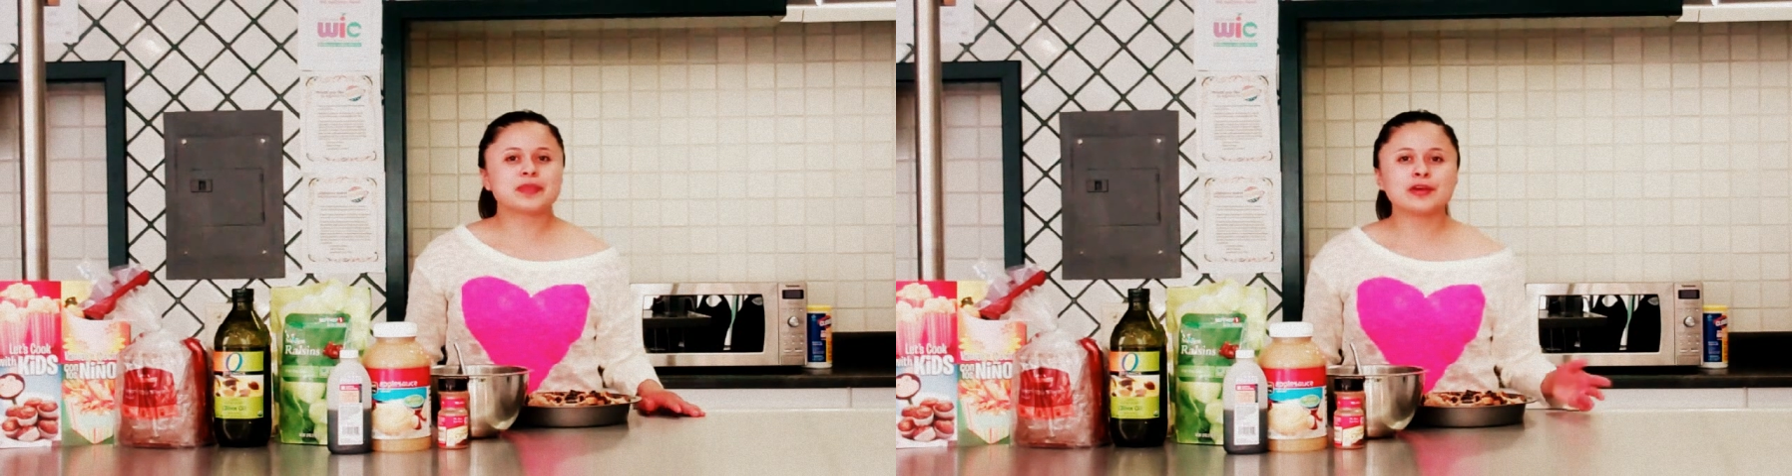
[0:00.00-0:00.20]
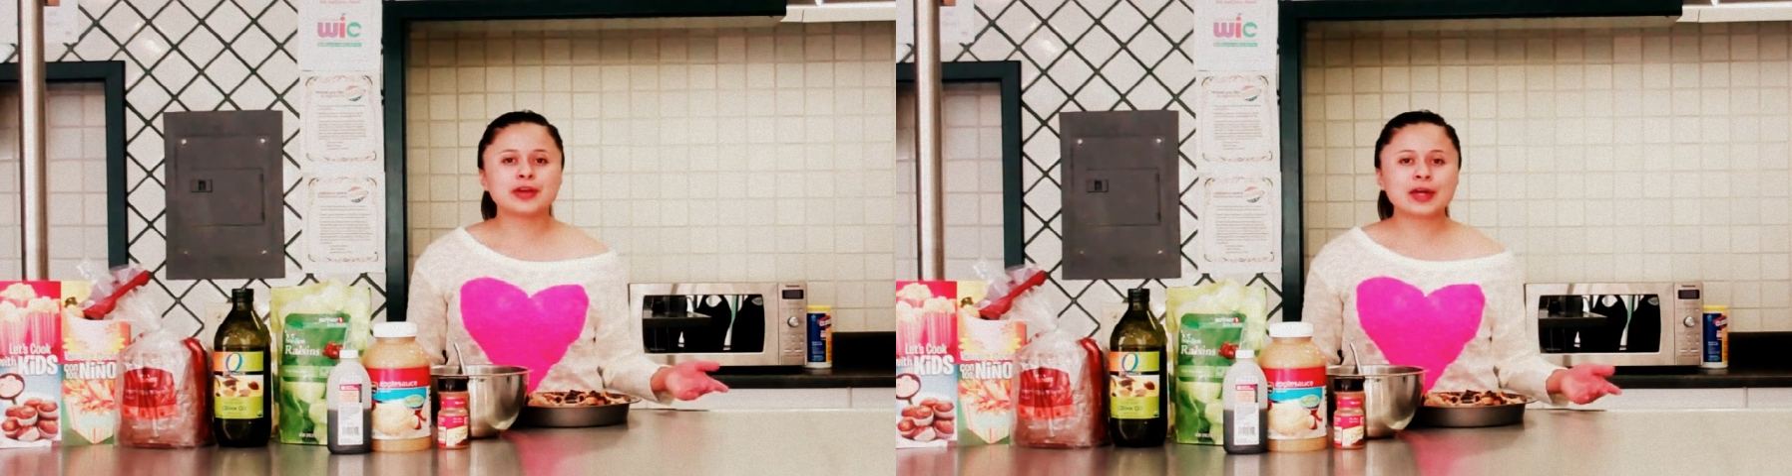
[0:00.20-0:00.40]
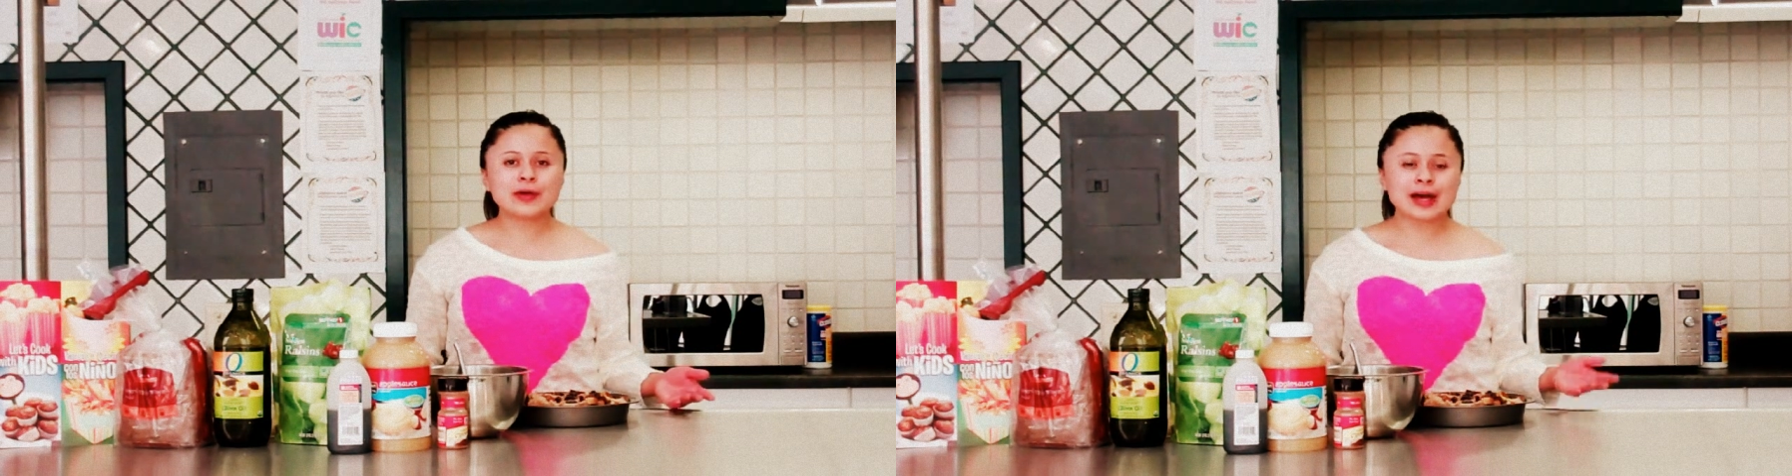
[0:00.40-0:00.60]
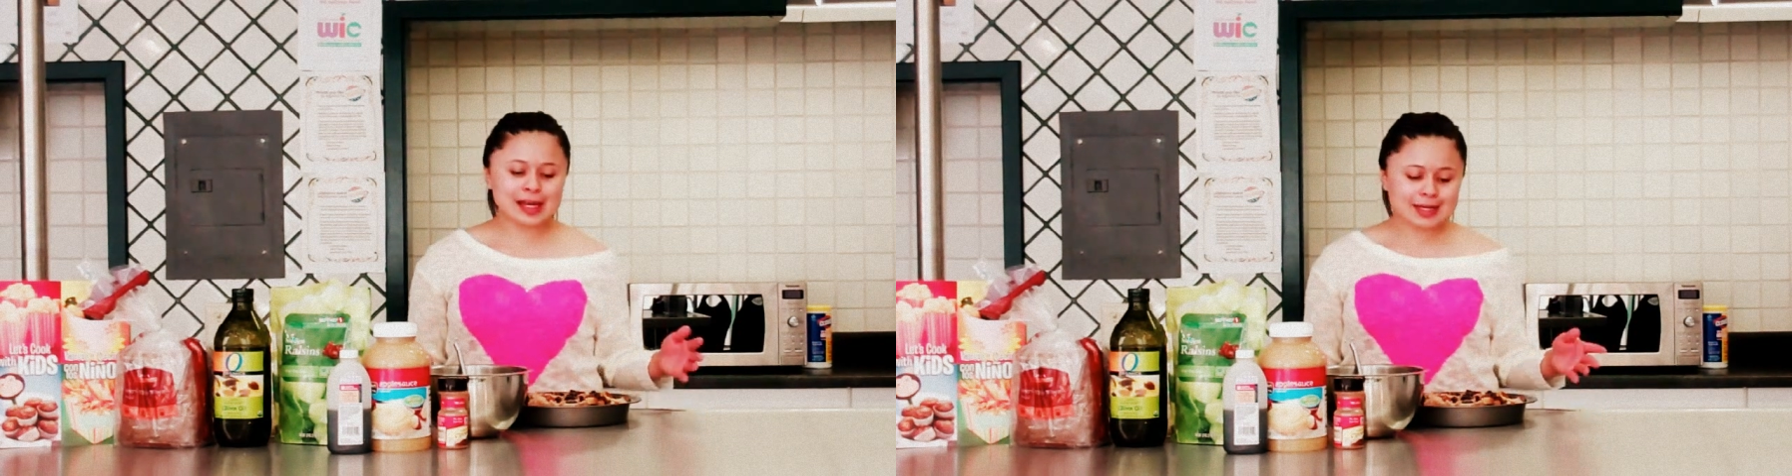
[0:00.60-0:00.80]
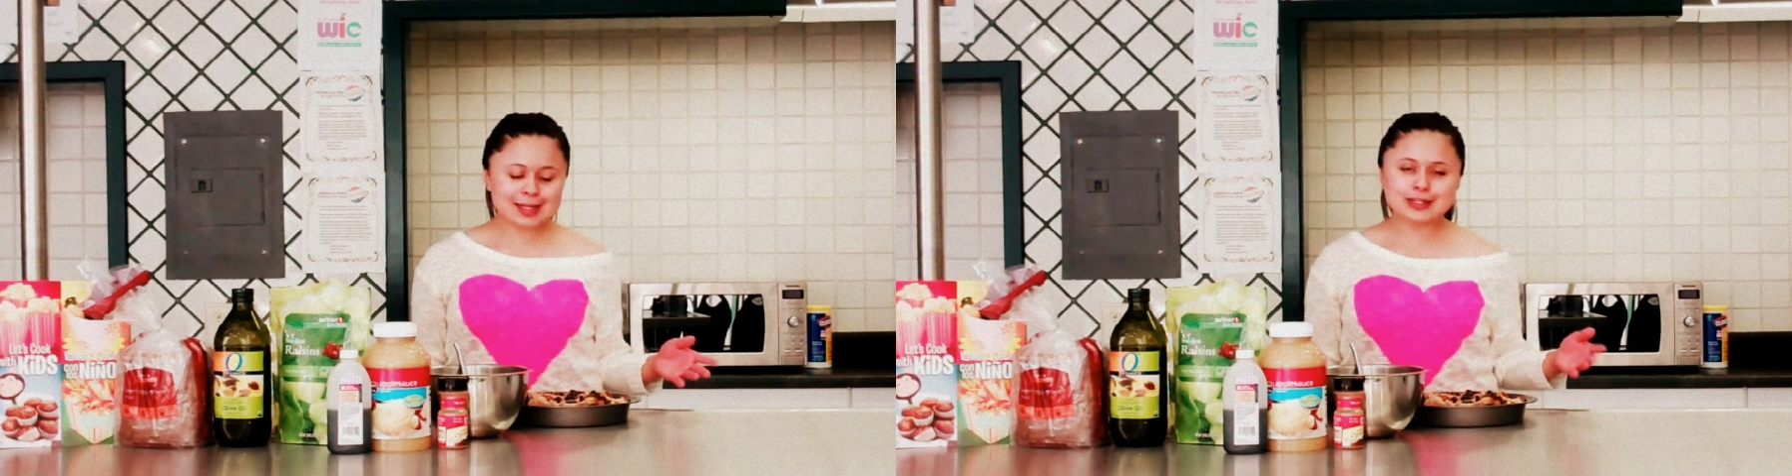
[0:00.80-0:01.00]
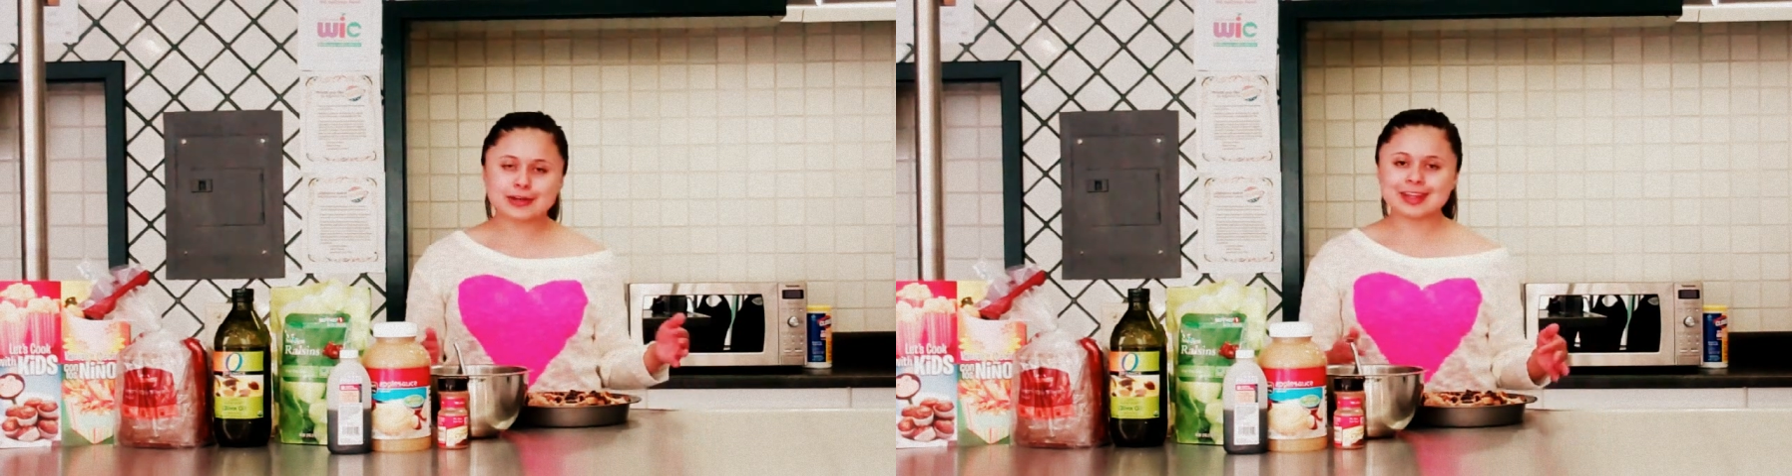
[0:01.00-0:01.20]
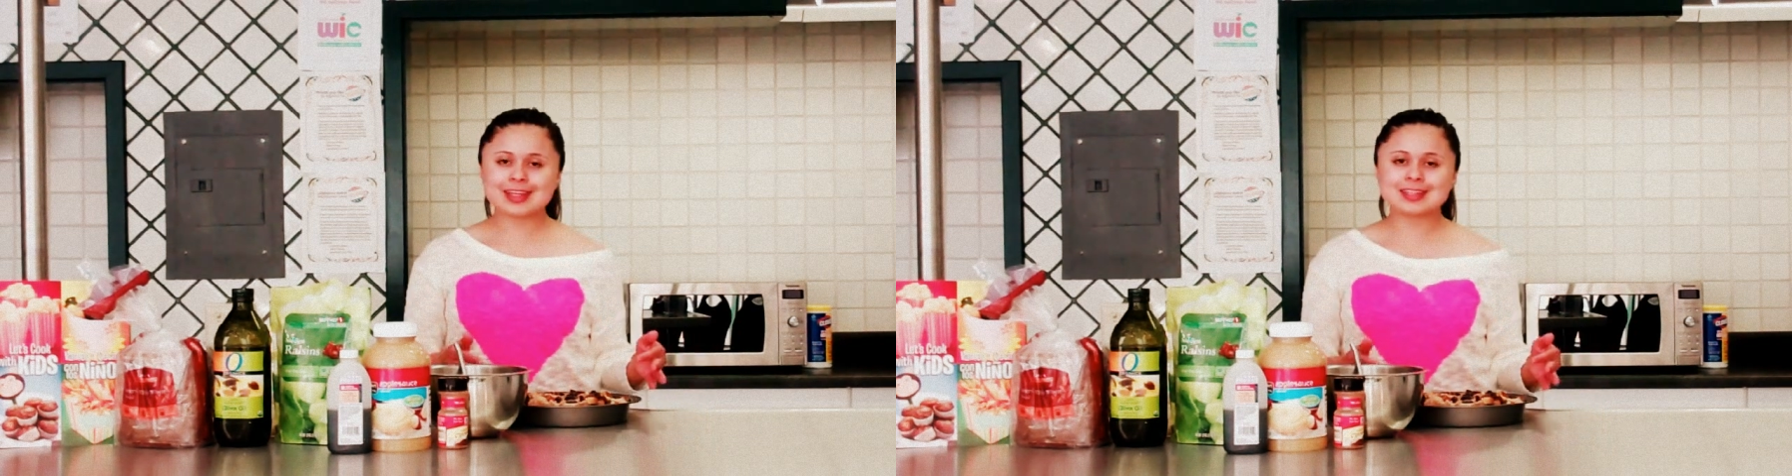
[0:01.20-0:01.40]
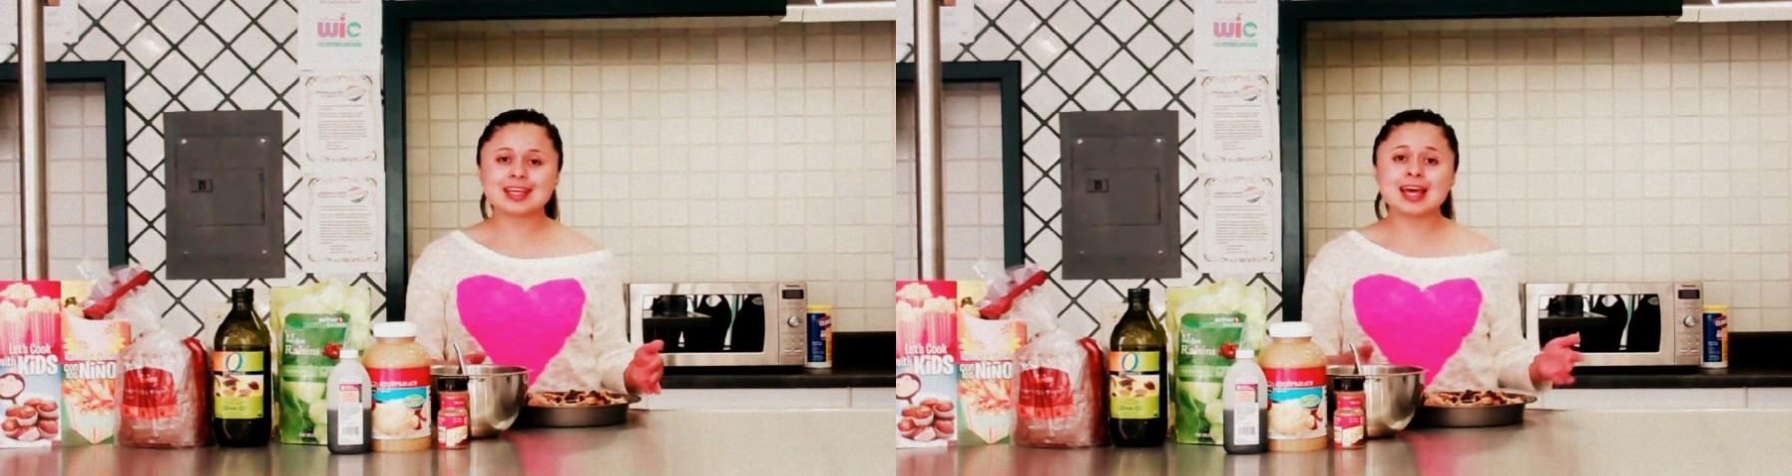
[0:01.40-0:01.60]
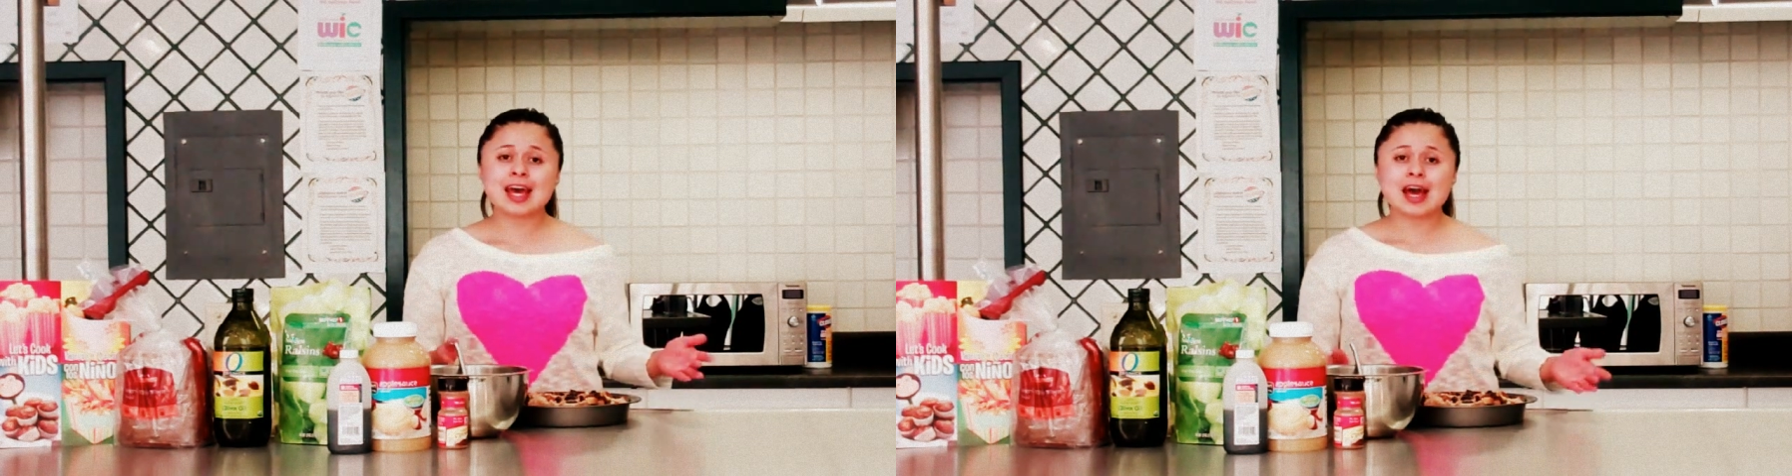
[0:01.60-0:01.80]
You can go ahead and enjoy this